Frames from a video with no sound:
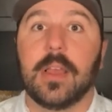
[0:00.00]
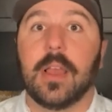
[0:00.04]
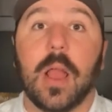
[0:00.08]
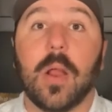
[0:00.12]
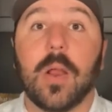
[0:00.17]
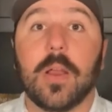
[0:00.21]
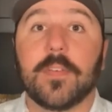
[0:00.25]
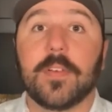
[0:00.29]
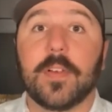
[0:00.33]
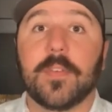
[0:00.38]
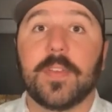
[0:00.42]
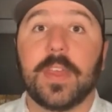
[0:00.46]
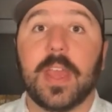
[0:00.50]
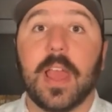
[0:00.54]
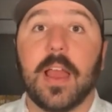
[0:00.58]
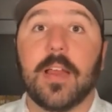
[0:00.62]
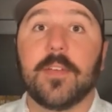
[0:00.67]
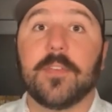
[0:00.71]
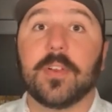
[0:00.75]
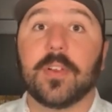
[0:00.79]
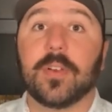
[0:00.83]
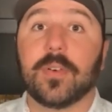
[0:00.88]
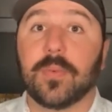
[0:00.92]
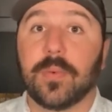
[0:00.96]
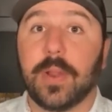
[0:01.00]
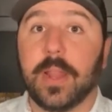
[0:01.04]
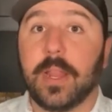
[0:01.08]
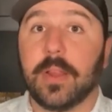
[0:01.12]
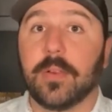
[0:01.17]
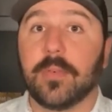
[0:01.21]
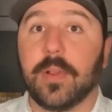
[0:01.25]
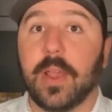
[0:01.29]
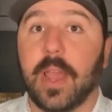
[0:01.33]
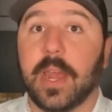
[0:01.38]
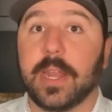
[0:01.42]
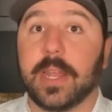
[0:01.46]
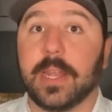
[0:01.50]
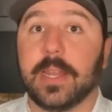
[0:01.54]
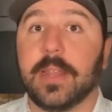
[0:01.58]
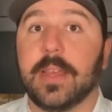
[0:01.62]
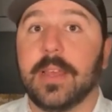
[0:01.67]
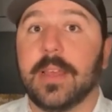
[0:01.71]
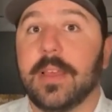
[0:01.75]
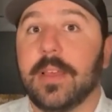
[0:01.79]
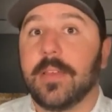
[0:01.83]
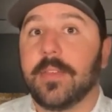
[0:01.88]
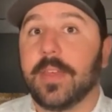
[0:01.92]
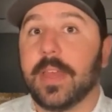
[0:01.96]
However, if you have great credit,
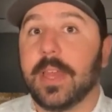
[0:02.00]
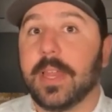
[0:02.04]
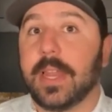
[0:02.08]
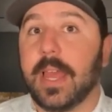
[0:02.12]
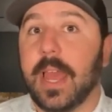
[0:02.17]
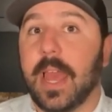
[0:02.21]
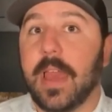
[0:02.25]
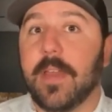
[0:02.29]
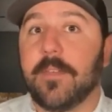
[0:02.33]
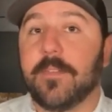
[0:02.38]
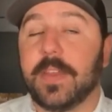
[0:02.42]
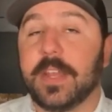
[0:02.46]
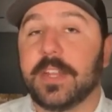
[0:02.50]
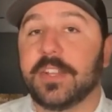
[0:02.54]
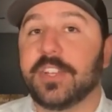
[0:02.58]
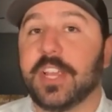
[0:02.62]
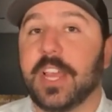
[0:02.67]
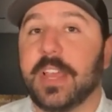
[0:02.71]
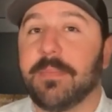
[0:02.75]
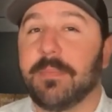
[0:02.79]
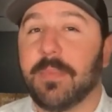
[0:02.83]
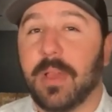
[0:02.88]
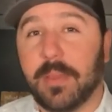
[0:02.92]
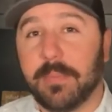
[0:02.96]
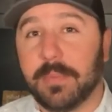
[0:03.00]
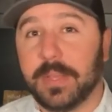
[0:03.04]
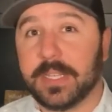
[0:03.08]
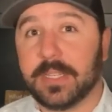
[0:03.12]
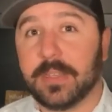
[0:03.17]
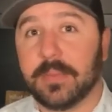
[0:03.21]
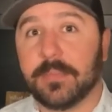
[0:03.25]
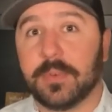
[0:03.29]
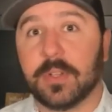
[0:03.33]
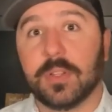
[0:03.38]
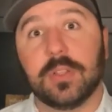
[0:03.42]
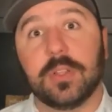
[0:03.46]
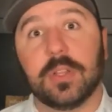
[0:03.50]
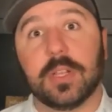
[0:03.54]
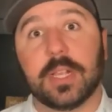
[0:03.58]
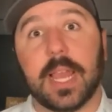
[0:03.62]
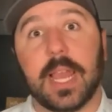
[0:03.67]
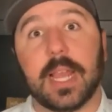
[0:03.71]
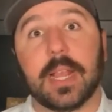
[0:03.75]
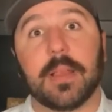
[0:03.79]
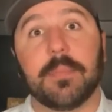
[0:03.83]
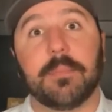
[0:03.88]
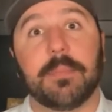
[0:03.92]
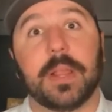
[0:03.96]
then FHA might be something to look
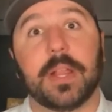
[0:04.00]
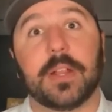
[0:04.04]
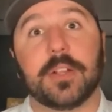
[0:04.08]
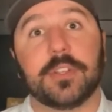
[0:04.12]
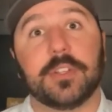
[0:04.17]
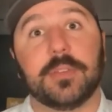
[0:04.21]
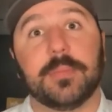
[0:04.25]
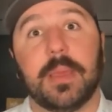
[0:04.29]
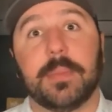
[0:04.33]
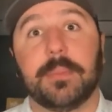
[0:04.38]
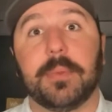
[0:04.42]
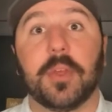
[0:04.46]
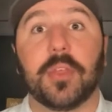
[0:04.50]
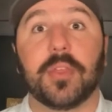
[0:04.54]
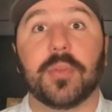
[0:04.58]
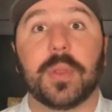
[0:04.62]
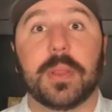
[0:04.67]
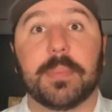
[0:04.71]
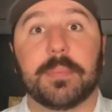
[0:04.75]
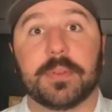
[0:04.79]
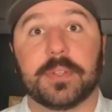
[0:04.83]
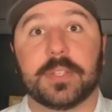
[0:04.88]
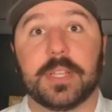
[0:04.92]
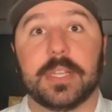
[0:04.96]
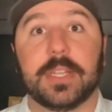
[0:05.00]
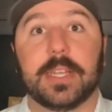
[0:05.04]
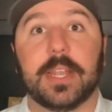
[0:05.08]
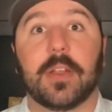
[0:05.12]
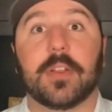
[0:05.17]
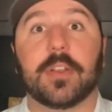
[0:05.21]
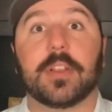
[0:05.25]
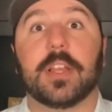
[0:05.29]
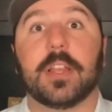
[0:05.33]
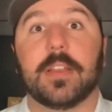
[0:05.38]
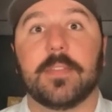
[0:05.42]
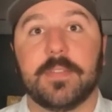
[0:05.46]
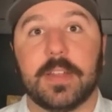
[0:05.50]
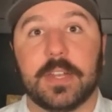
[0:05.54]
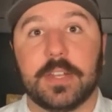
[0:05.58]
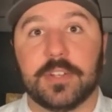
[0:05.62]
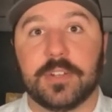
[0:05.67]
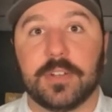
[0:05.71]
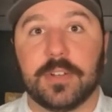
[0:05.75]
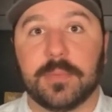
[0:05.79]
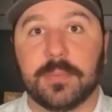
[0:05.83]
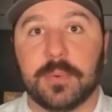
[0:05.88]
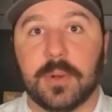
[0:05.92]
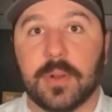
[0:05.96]
at compared to maybe a 3% down
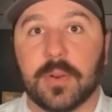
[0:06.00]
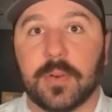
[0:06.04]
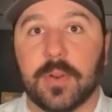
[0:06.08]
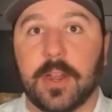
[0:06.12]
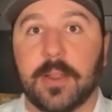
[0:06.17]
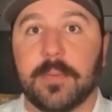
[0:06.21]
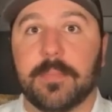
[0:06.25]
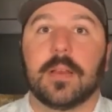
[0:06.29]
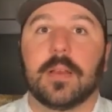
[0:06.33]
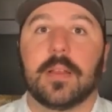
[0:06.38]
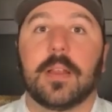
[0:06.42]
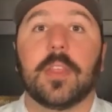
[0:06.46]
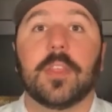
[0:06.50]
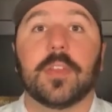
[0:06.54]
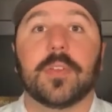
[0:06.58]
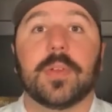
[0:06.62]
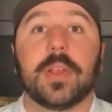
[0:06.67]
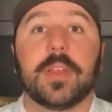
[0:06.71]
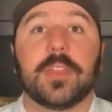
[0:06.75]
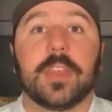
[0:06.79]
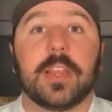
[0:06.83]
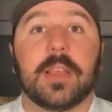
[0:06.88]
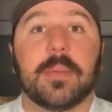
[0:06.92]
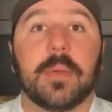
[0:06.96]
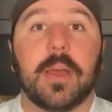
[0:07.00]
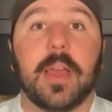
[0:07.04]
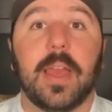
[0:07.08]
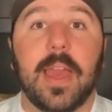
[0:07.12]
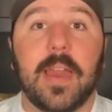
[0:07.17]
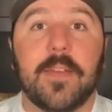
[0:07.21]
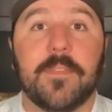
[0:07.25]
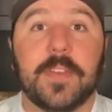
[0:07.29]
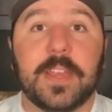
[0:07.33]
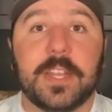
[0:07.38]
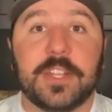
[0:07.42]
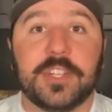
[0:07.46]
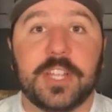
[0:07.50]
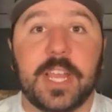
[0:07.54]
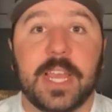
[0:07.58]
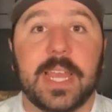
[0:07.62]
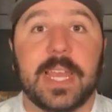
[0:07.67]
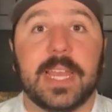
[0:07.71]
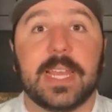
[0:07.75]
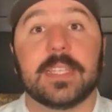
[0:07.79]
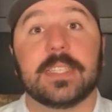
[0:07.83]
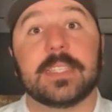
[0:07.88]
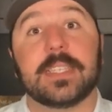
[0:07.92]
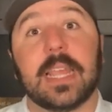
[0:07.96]
conventional program. Another great thing about
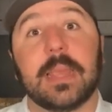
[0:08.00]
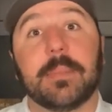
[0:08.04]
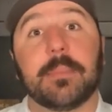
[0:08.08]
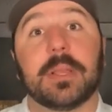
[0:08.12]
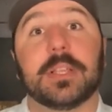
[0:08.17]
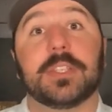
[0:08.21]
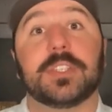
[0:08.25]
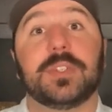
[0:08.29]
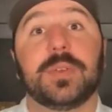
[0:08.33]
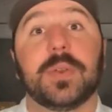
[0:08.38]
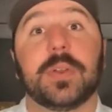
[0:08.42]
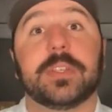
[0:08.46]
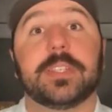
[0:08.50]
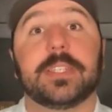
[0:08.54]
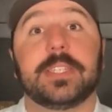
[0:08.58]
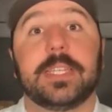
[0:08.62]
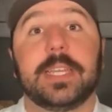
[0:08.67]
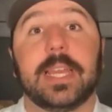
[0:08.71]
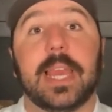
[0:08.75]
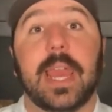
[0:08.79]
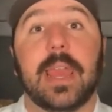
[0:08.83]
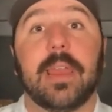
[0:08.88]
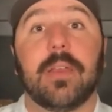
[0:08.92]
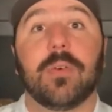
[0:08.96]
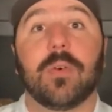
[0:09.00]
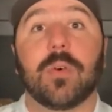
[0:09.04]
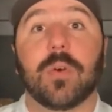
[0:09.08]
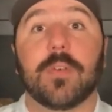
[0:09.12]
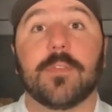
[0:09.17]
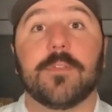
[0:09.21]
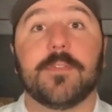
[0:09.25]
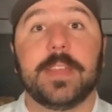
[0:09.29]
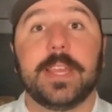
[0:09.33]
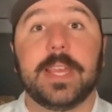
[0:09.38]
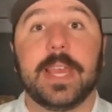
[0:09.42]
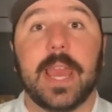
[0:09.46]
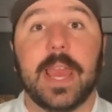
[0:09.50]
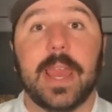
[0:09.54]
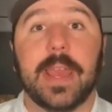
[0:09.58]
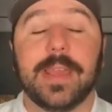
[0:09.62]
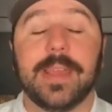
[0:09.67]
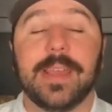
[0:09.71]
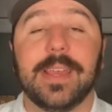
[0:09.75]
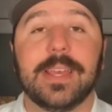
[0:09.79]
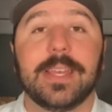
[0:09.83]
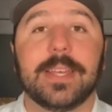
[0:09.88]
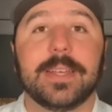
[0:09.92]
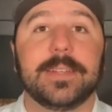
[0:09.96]
FHA, same as USDA or
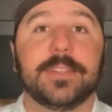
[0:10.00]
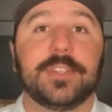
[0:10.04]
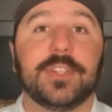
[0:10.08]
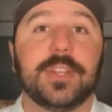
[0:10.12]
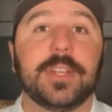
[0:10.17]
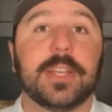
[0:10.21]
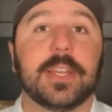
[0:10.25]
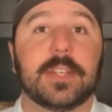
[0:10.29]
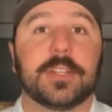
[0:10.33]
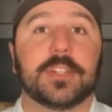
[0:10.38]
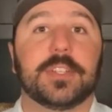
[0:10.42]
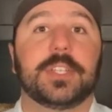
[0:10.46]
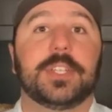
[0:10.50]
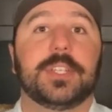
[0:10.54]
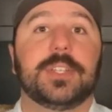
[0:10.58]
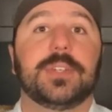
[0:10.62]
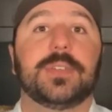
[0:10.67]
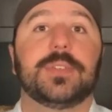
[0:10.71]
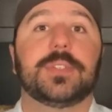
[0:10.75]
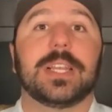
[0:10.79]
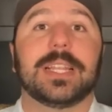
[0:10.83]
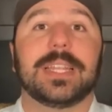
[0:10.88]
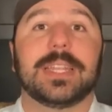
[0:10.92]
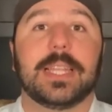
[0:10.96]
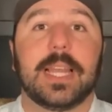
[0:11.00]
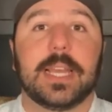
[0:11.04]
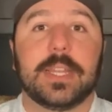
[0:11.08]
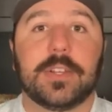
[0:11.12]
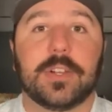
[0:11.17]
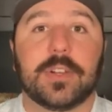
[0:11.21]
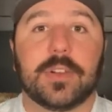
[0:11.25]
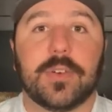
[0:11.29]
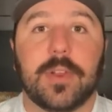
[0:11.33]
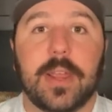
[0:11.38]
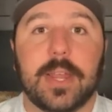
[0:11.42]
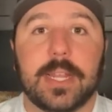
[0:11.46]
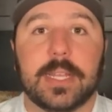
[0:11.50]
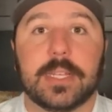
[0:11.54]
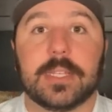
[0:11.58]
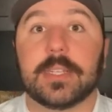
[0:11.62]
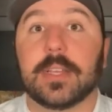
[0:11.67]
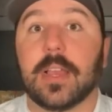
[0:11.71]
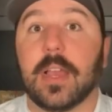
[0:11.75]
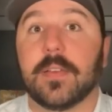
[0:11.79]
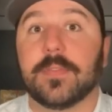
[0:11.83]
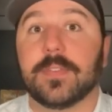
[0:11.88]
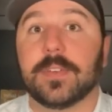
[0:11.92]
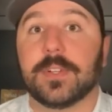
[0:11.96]
VA, is you can actually use lender credit
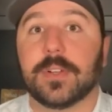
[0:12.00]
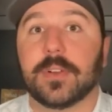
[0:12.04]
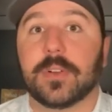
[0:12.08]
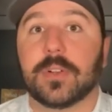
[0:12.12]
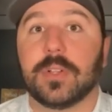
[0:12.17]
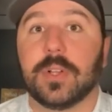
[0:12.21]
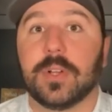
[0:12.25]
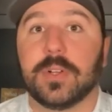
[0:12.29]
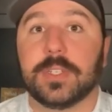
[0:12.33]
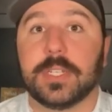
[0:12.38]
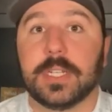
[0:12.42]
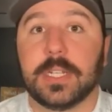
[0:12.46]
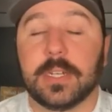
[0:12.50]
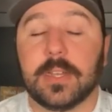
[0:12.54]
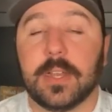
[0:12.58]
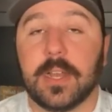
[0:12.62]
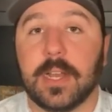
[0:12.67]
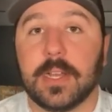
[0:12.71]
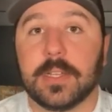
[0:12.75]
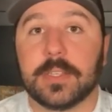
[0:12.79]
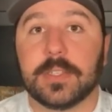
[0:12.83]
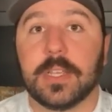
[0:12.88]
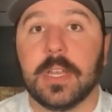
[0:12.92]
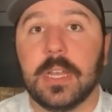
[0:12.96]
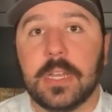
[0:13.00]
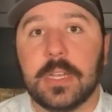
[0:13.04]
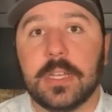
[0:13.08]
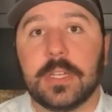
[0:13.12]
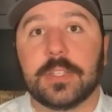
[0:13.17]
to cover your closing costs.